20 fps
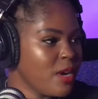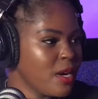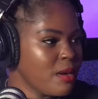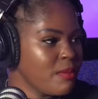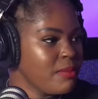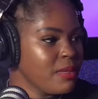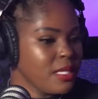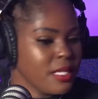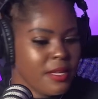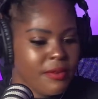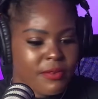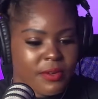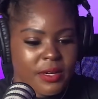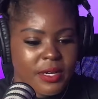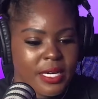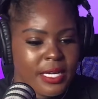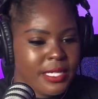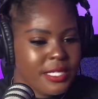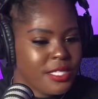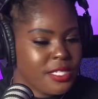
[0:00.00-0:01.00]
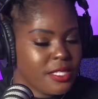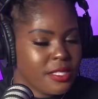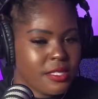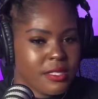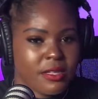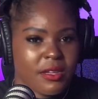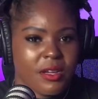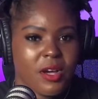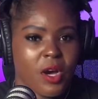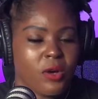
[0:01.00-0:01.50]
firm believer,
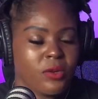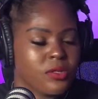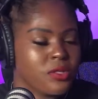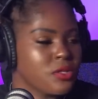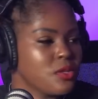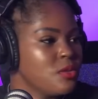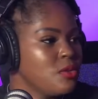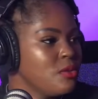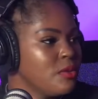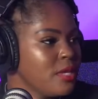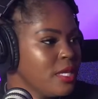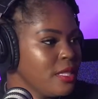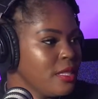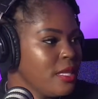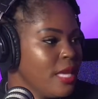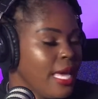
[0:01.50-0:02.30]
just go to school,